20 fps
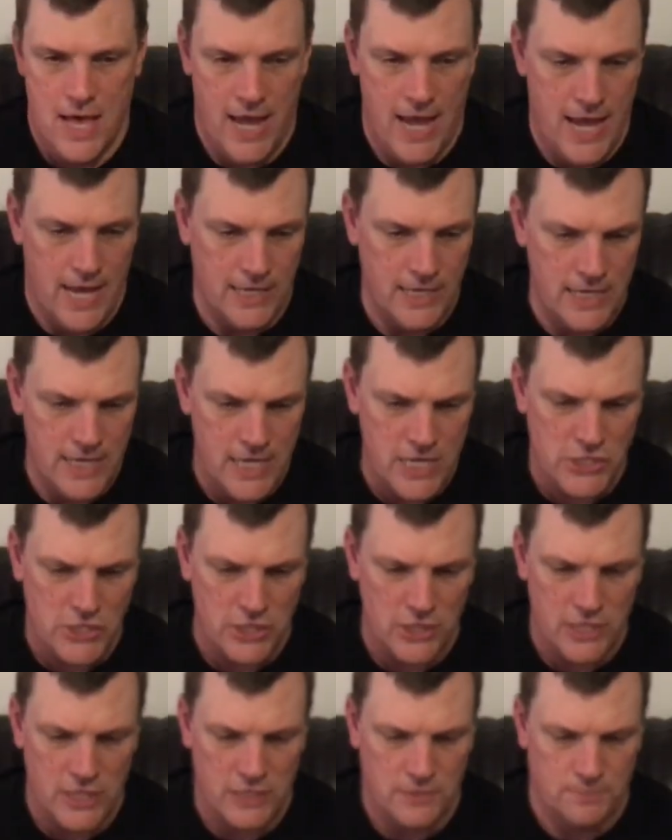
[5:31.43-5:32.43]
And each
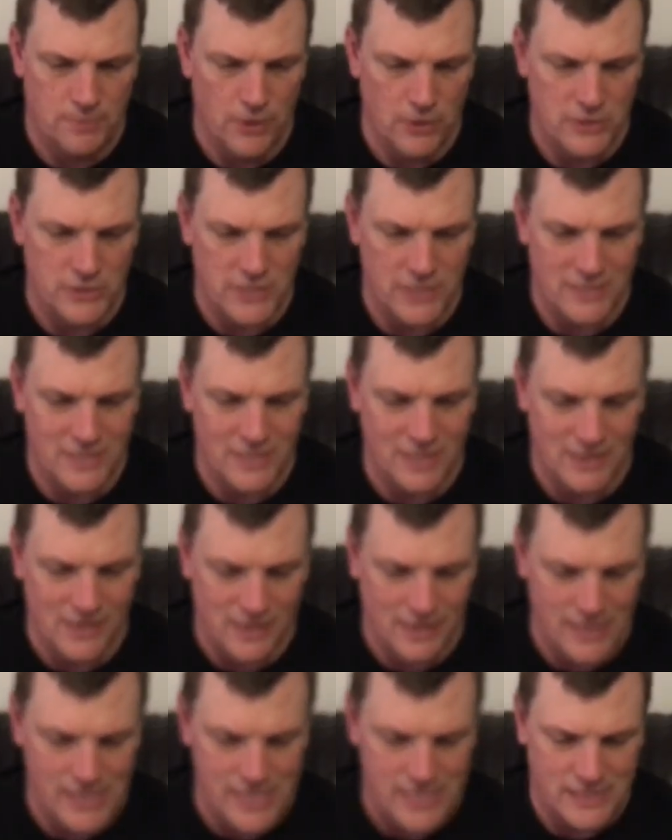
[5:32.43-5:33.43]
of these books is
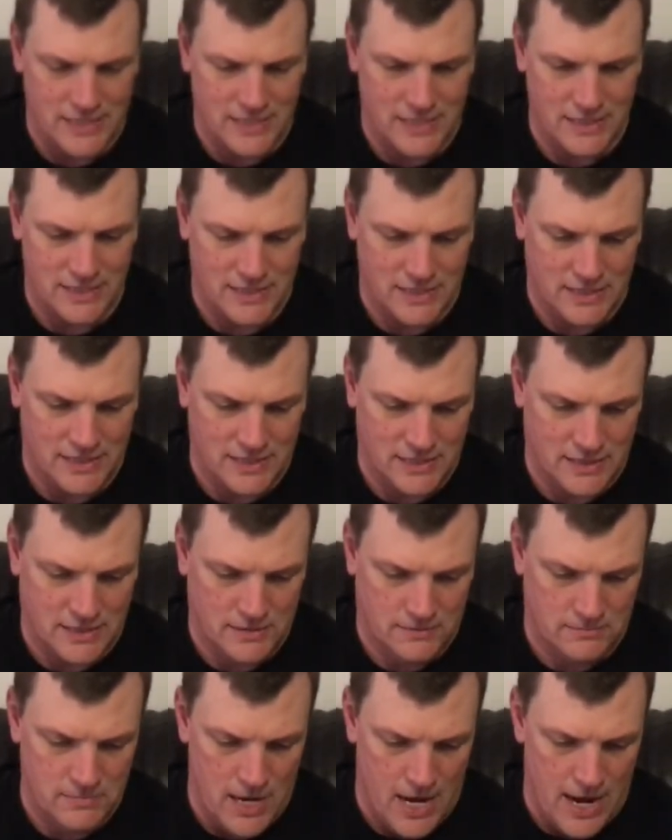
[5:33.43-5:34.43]
at
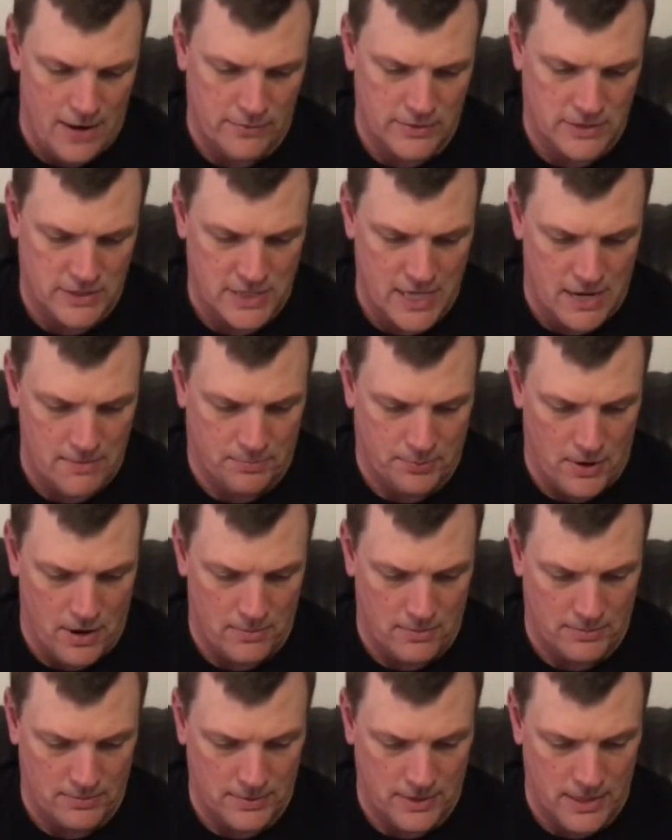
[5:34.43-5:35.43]
least, I would say,
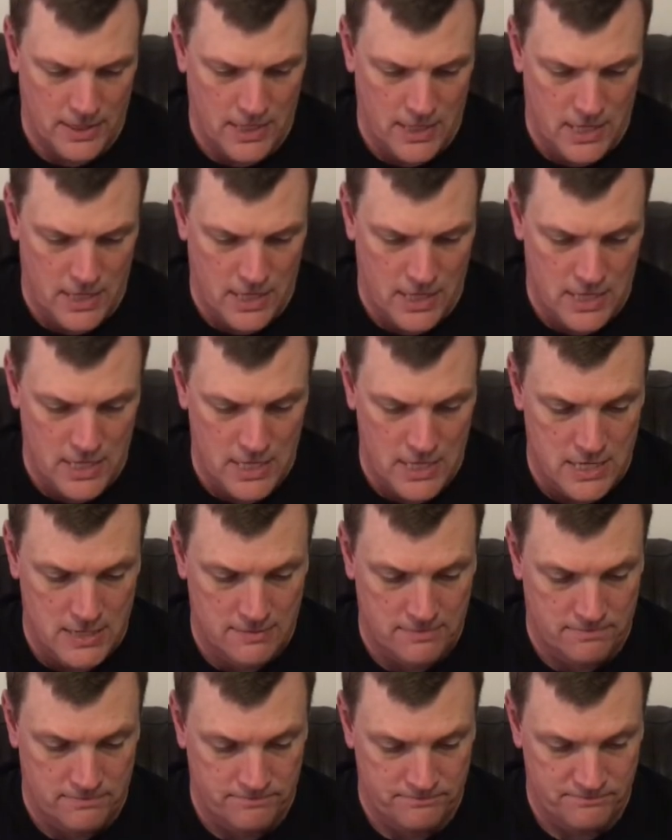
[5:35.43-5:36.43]

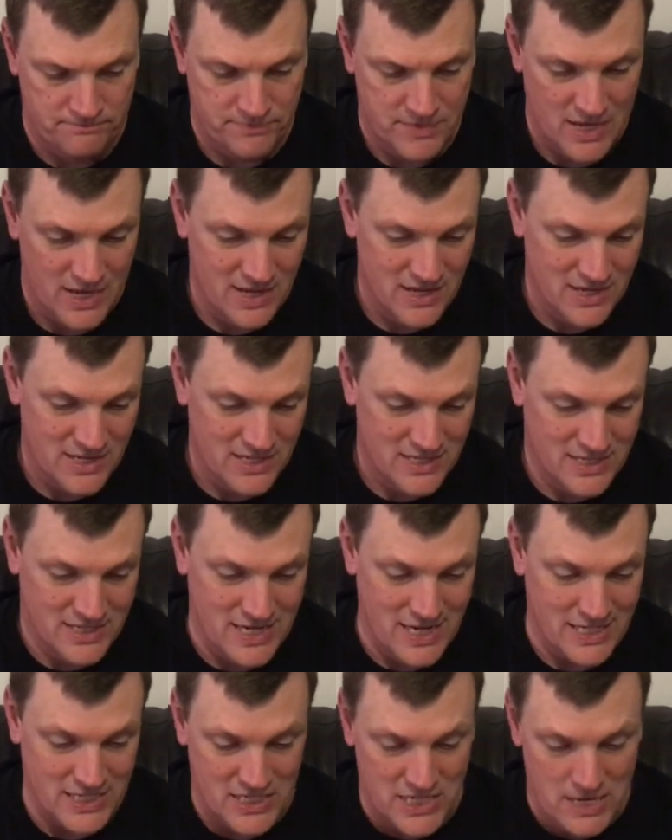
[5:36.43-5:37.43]
probably
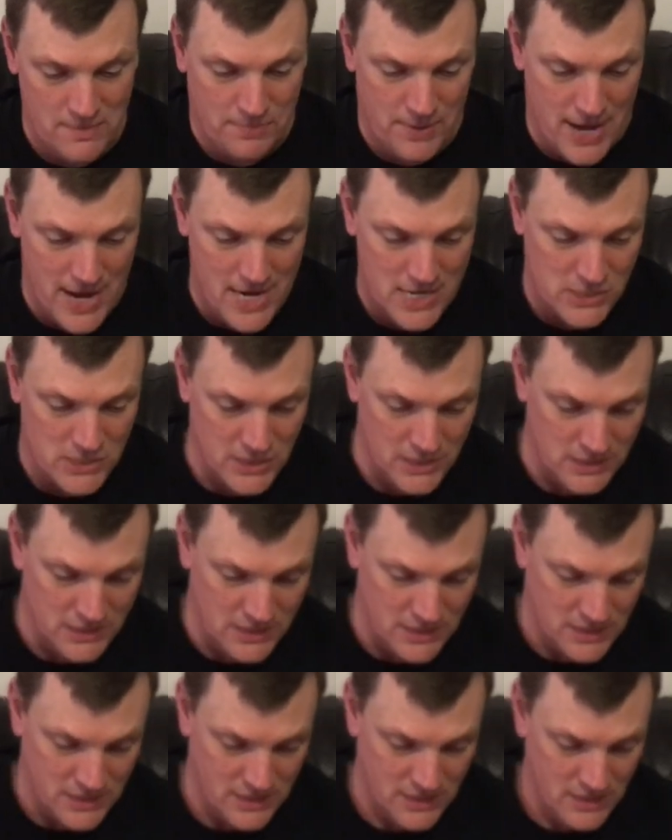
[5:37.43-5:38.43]
60
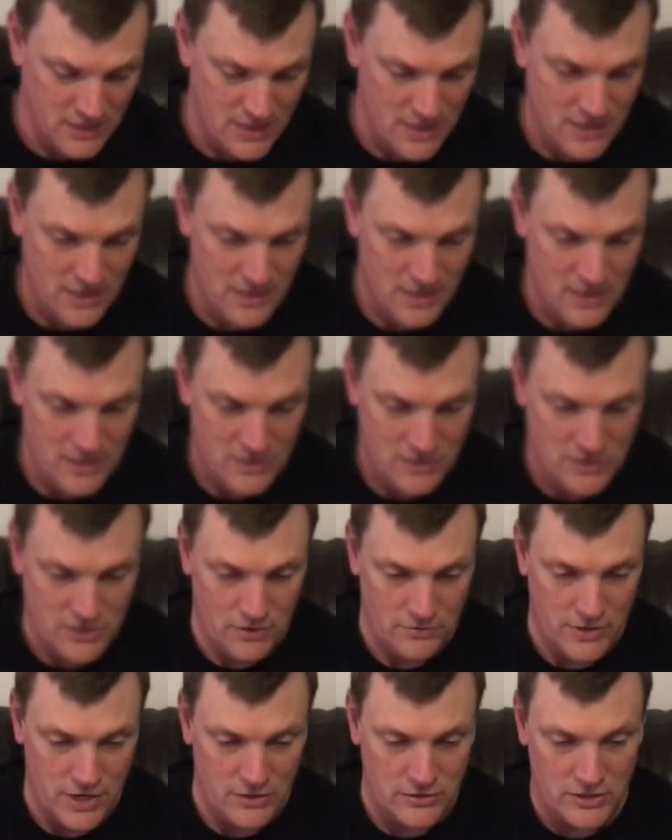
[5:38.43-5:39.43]
pages.
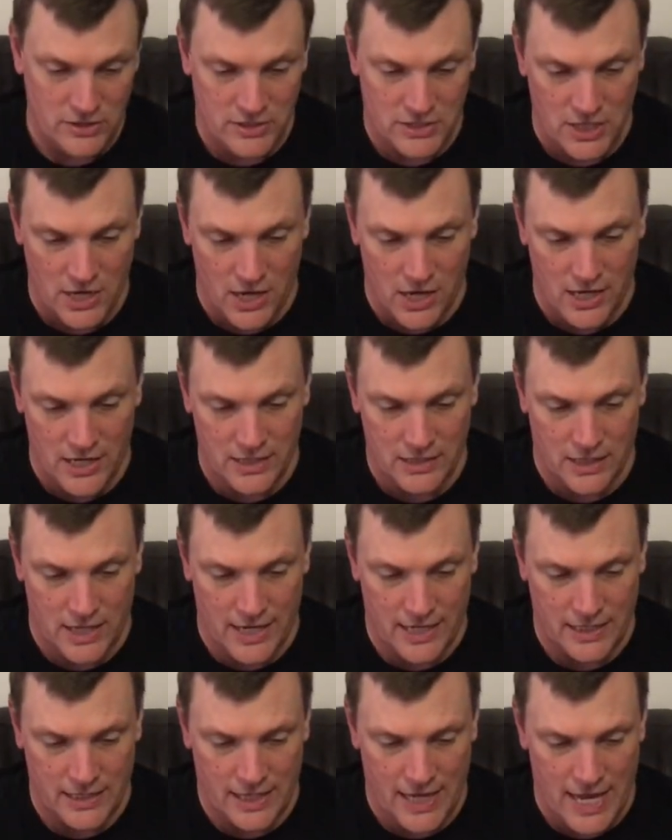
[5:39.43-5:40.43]
So there's a ton,
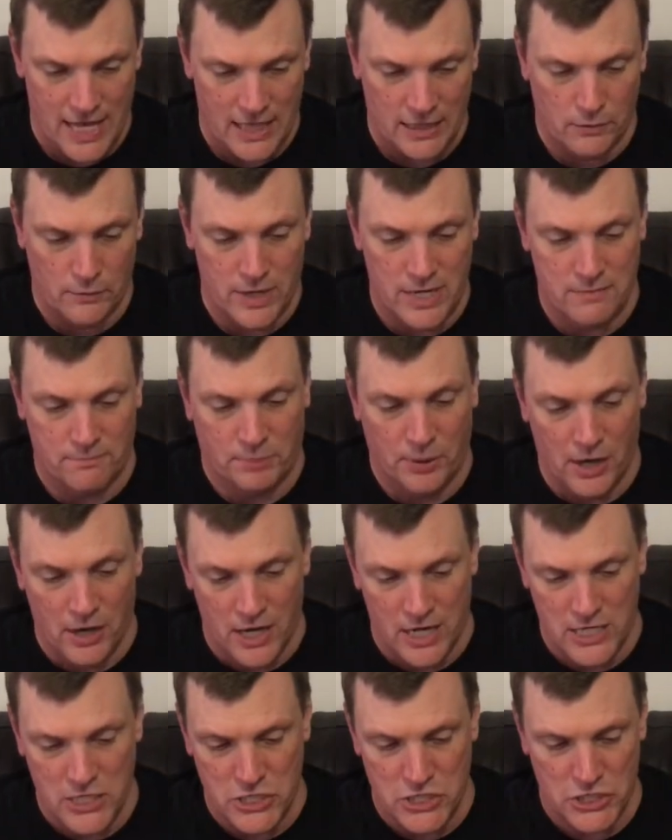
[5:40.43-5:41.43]
like Halloween
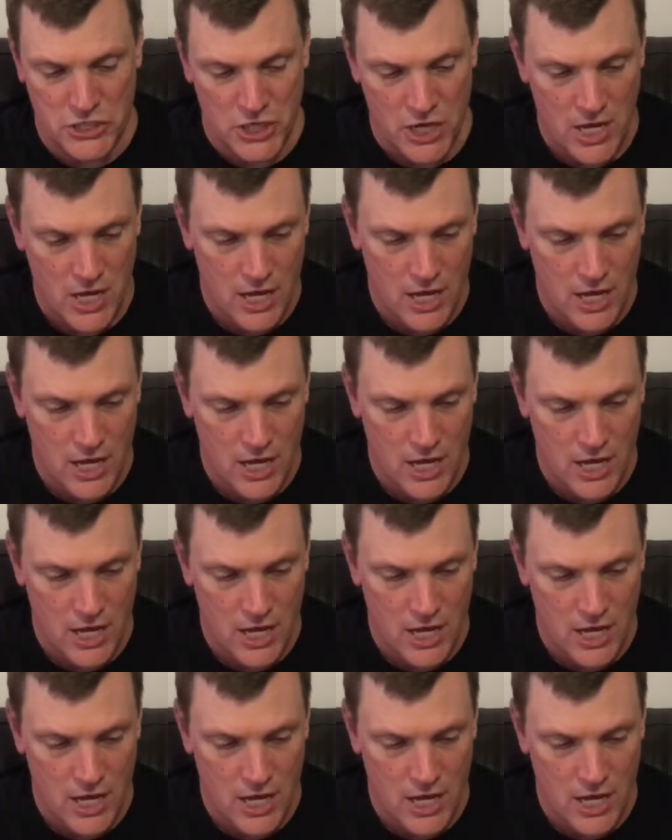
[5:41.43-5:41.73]
Punch.